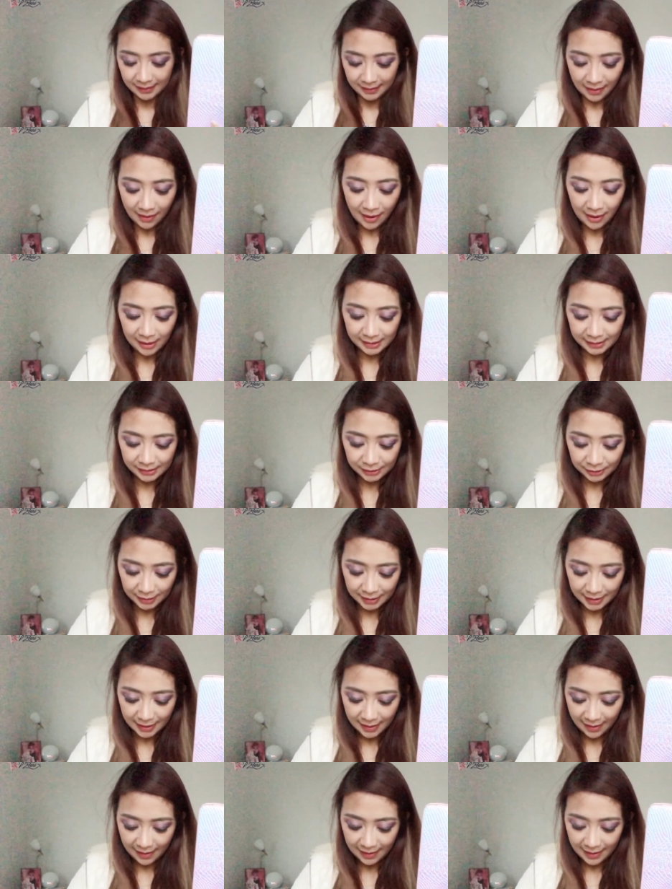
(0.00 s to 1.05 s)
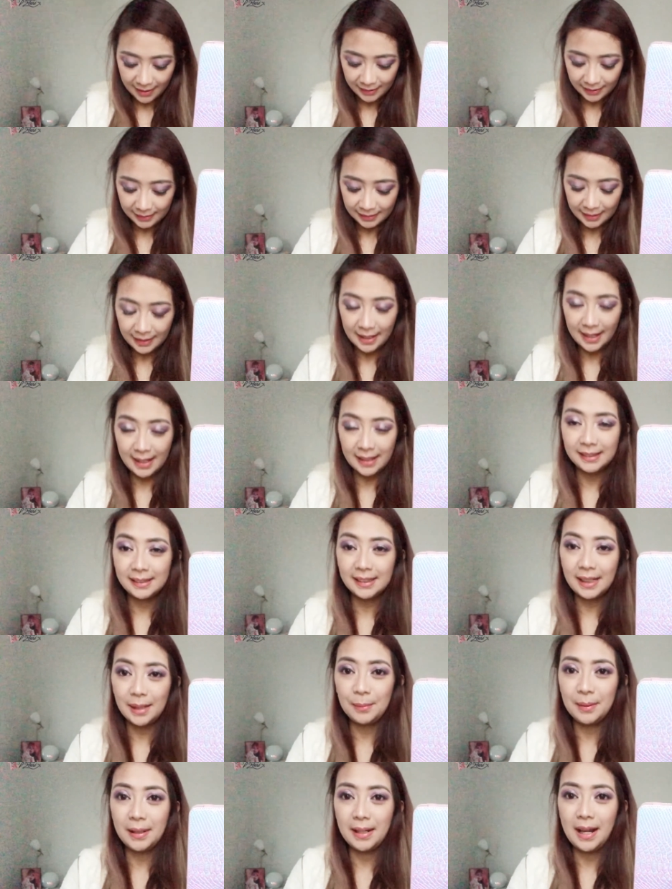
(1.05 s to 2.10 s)
Austria the last
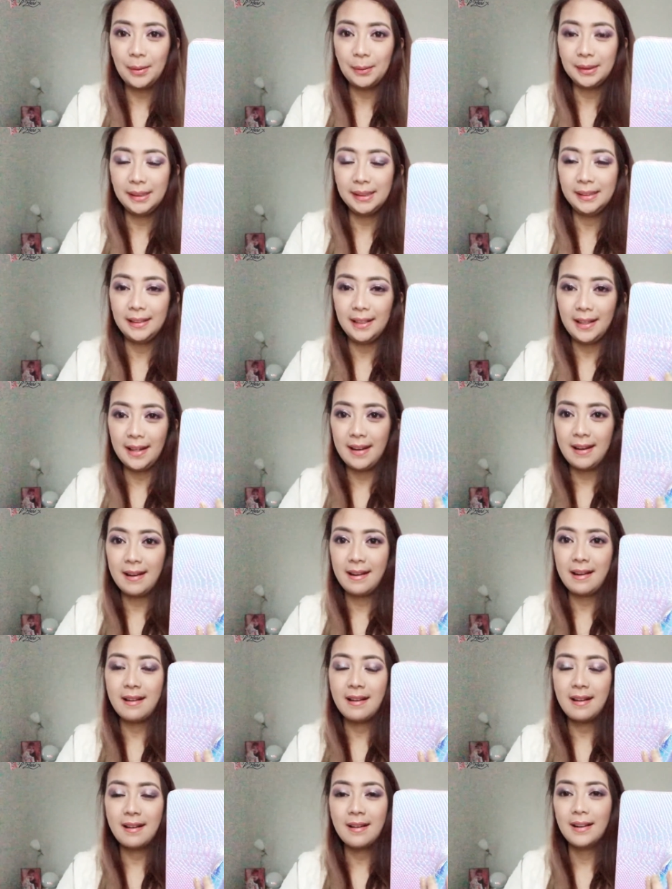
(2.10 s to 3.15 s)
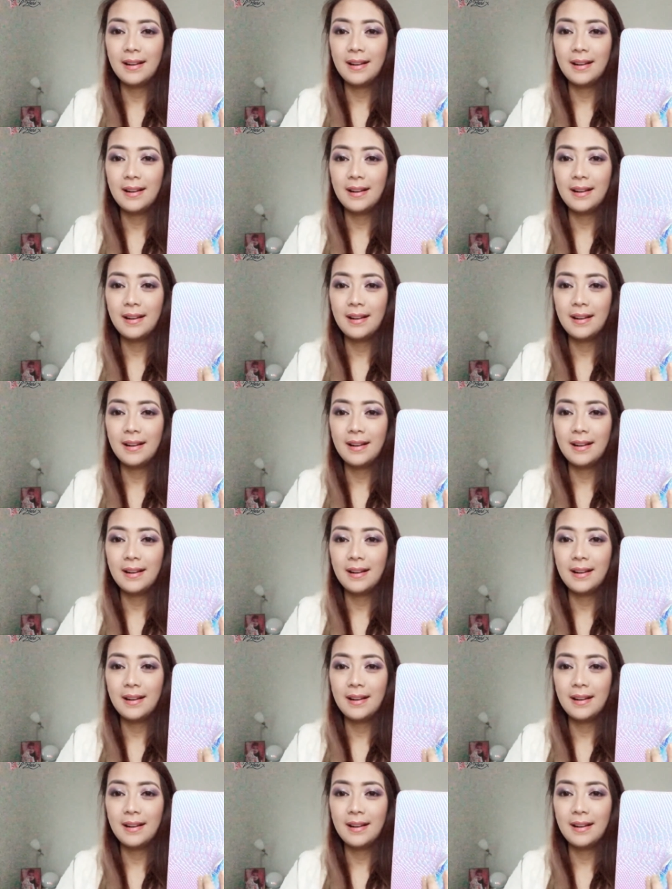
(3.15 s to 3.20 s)
time that I was there.